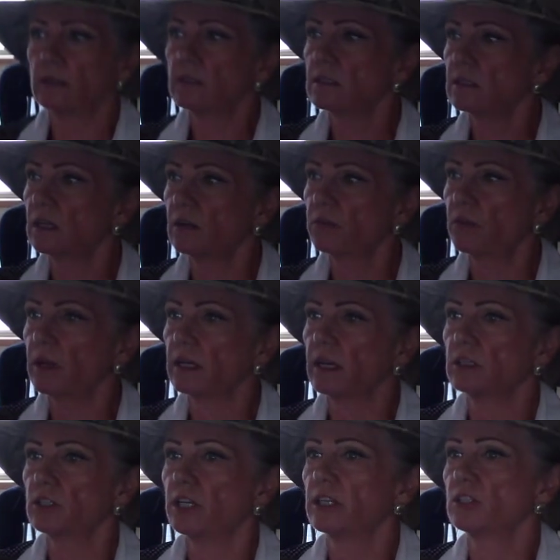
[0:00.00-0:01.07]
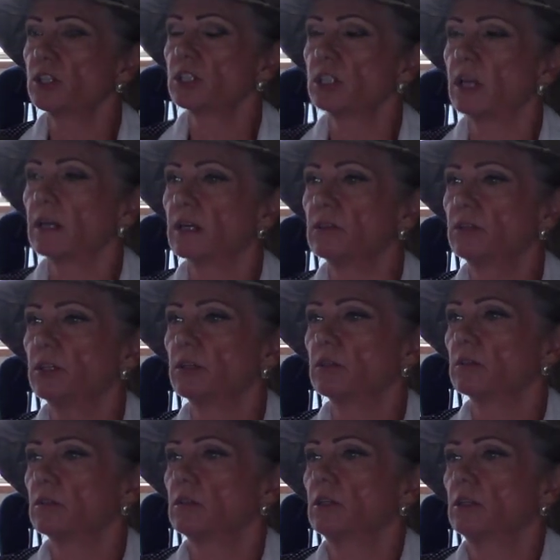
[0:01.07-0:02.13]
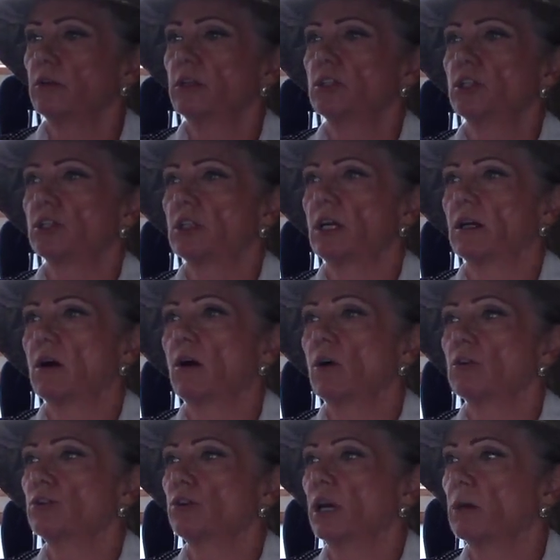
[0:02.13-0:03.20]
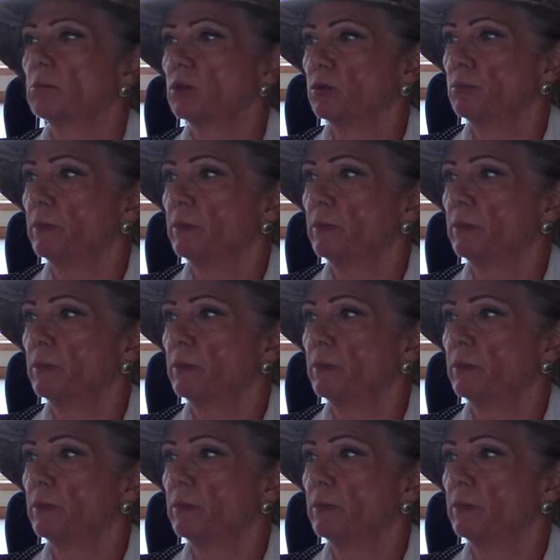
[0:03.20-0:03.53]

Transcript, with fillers: and stuff like it's just like a deer you know it's just like a hog trap.